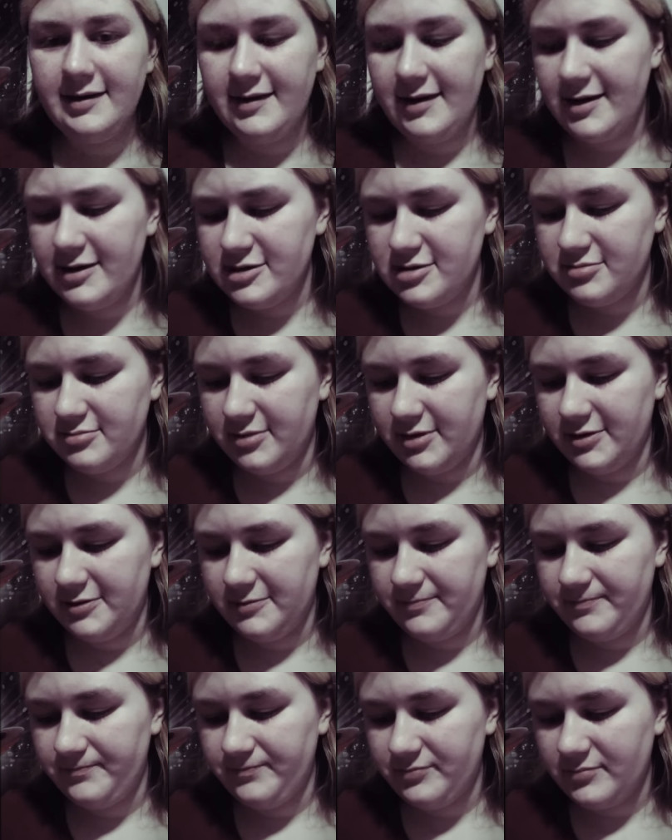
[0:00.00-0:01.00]
the last one.
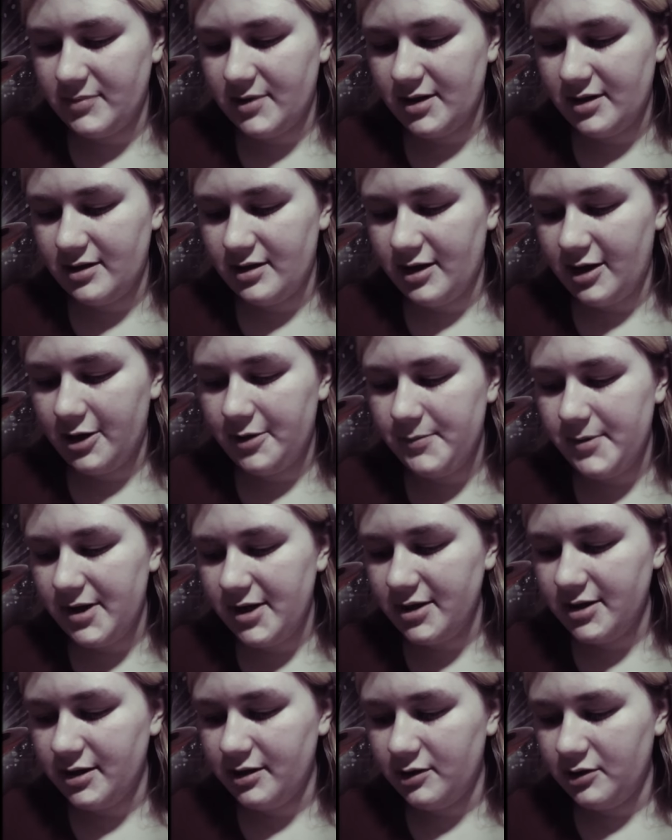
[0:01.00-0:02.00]
I'll be
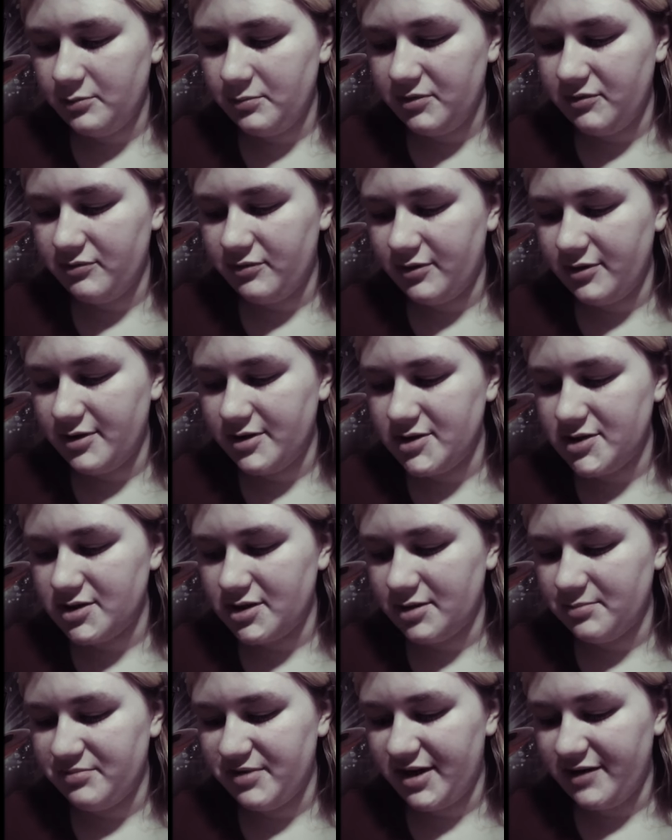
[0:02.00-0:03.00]
in hell before you
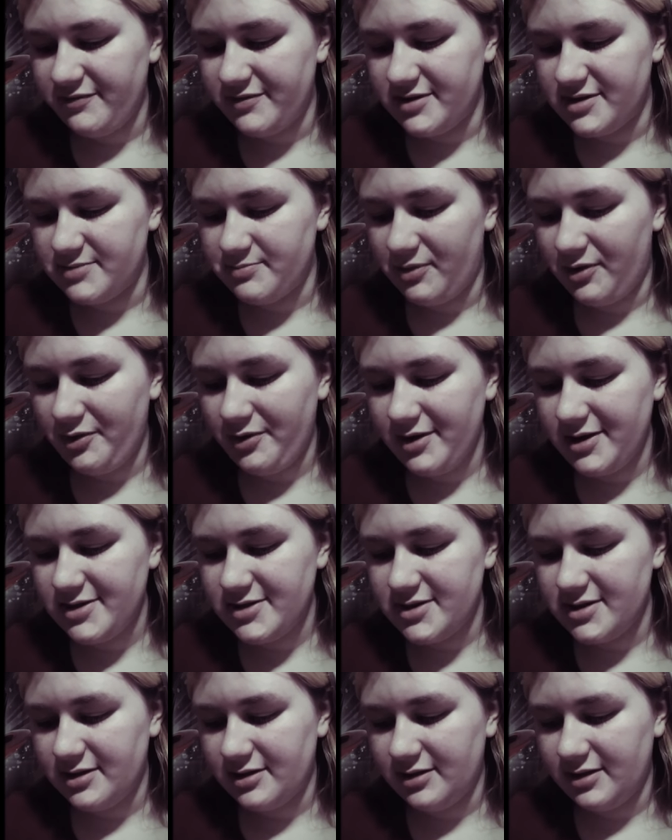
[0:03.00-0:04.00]
start breakfast,
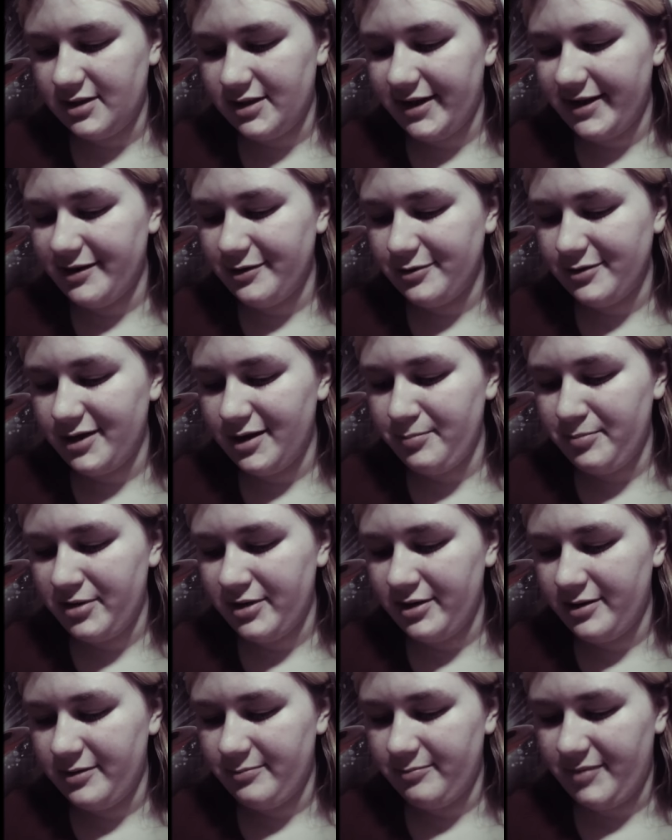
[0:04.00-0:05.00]
boys. Letter rip
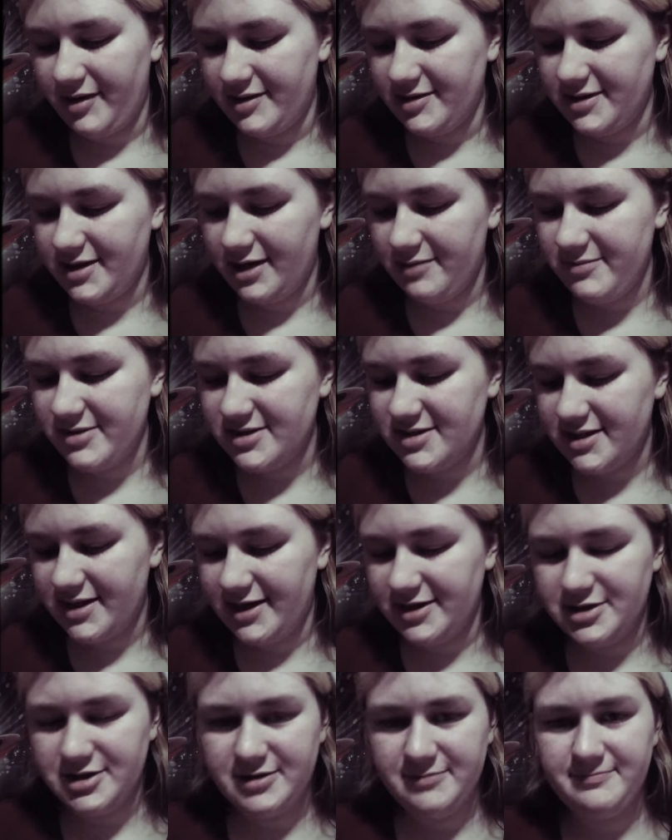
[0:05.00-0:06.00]
by Thomas
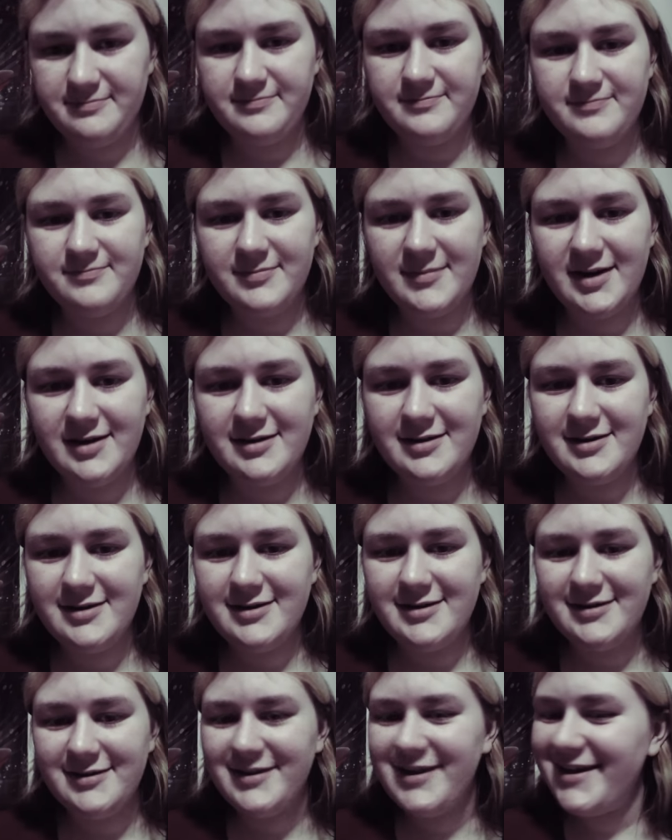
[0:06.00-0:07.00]
Ketchum.
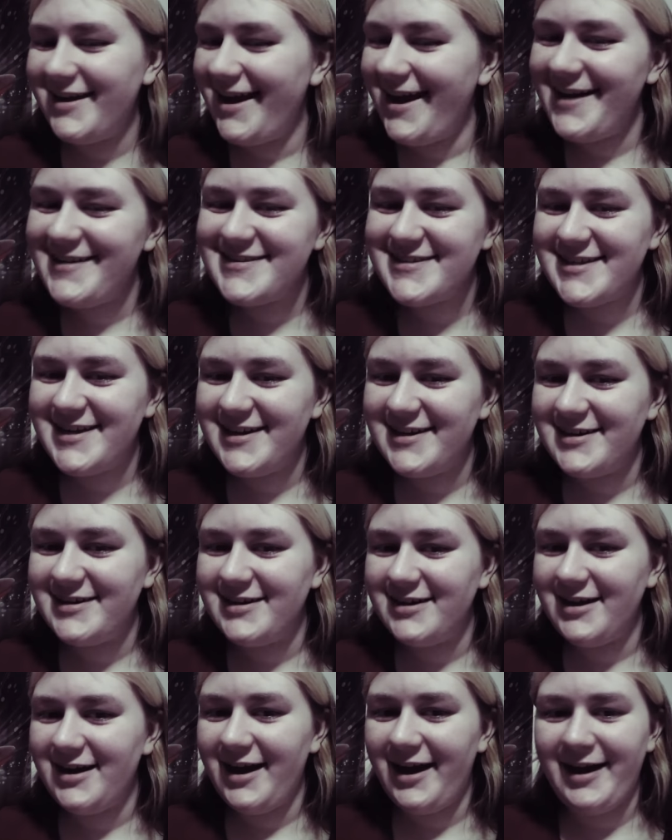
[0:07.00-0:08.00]
Like Ash, Ke-
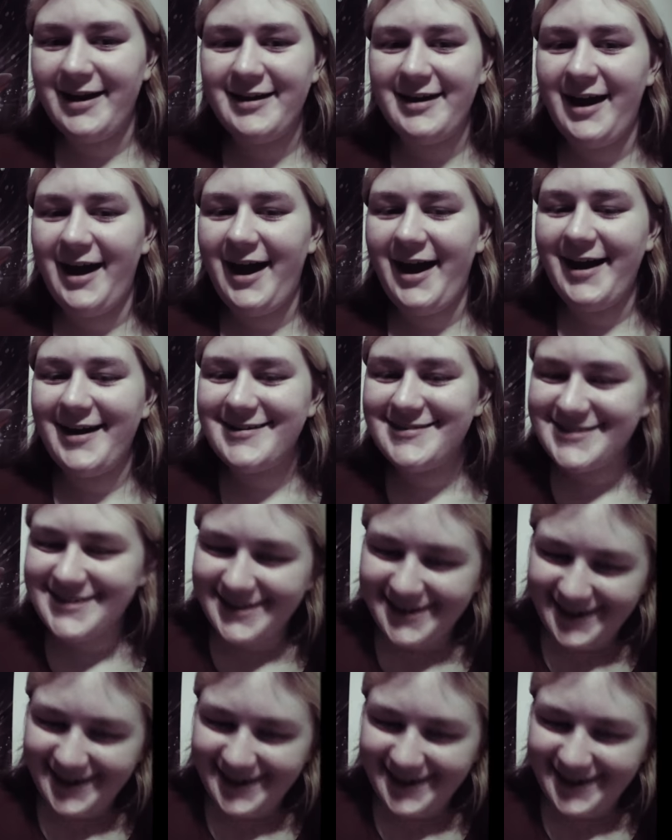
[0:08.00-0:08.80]
Ash,